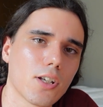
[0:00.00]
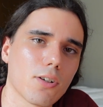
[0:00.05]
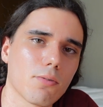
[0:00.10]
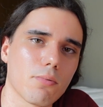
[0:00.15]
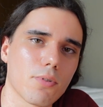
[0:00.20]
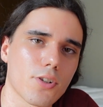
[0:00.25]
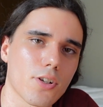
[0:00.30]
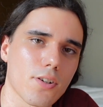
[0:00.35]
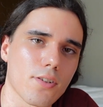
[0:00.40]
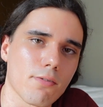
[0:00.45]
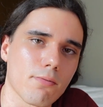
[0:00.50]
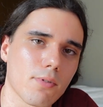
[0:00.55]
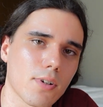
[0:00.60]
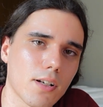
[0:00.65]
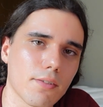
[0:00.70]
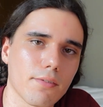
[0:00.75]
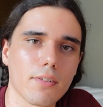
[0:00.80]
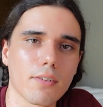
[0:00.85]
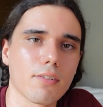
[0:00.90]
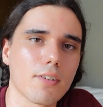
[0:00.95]
which is
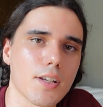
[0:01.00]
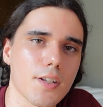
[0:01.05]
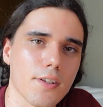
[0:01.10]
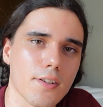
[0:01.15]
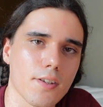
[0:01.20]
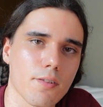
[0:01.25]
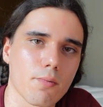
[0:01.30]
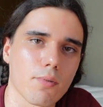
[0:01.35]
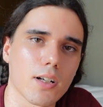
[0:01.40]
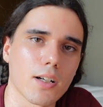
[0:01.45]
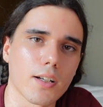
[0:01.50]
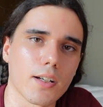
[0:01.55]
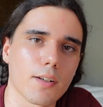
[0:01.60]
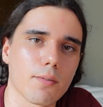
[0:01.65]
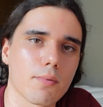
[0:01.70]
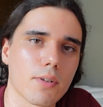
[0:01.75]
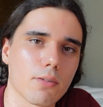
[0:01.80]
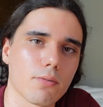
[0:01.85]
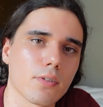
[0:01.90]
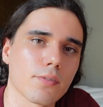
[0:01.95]
one of the reasons why I
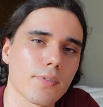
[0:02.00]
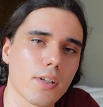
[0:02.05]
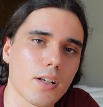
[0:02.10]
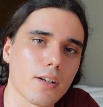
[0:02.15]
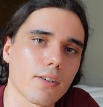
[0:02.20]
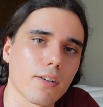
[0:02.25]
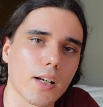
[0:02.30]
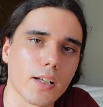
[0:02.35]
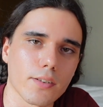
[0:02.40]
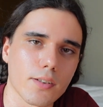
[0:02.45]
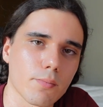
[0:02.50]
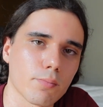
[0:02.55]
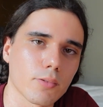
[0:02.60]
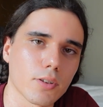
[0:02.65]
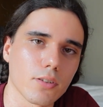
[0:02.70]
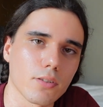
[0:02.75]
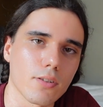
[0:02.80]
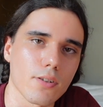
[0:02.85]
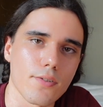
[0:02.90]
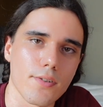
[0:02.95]
went with Interactive
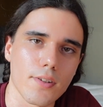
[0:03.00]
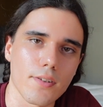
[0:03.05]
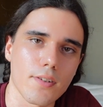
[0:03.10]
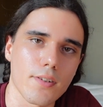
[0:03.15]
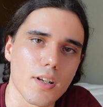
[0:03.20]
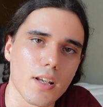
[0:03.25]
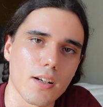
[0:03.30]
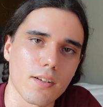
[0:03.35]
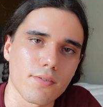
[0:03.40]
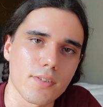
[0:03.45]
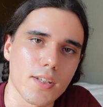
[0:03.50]
Brokers instead of